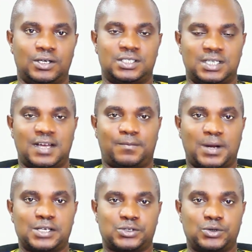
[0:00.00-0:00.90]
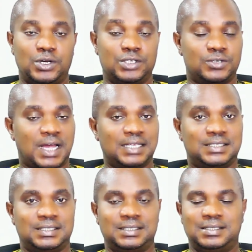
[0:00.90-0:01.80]
or you still have plans to go into
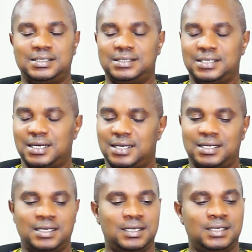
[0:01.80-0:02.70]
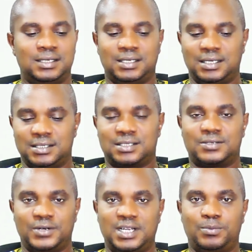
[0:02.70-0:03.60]
IT, it's
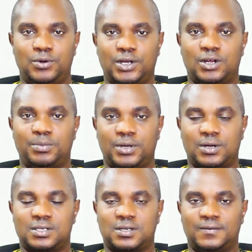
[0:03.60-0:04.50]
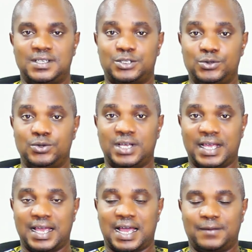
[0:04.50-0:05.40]
really blowing up because of this new
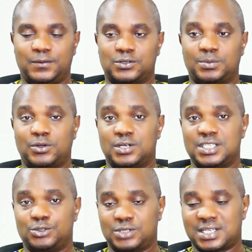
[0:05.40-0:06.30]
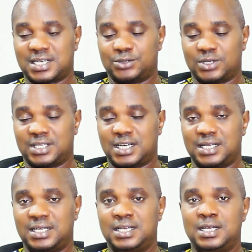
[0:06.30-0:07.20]
AI feature, because the
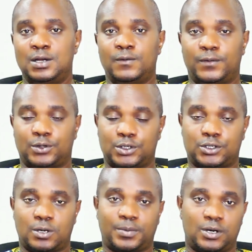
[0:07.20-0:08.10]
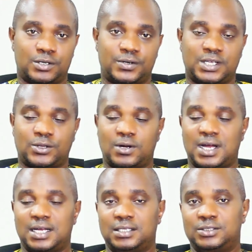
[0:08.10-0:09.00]
2023 Photoshop, Illustrator,
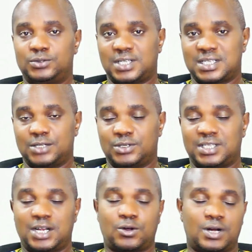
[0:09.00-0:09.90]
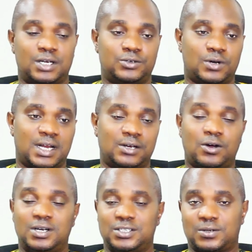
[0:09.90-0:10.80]
and 2023 Corel Draw, and
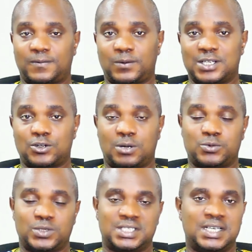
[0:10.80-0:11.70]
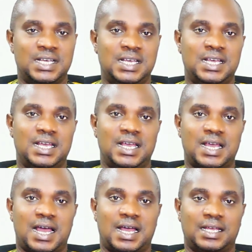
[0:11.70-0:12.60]
all the softwares comes with
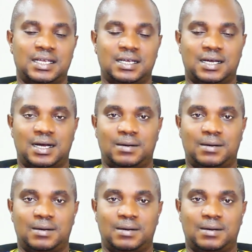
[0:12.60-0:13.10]
AI